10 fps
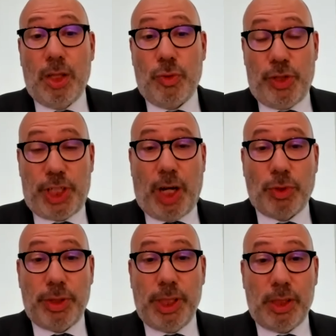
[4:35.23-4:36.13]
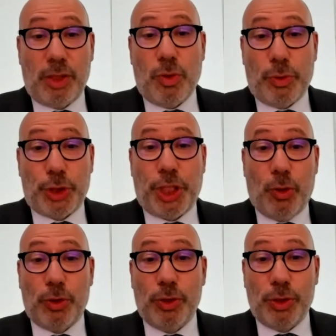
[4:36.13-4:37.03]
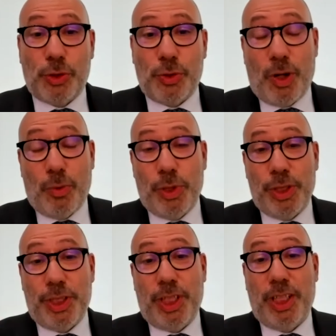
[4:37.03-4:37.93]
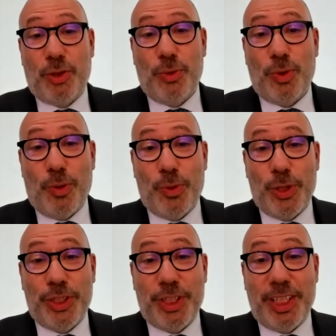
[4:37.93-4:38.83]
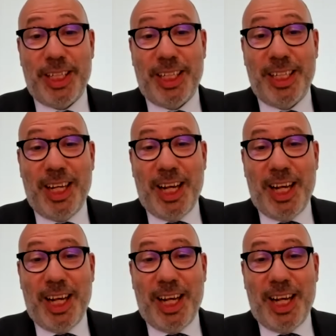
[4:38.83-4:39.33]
to the countries, to our shareholders, to our uh, to our uh,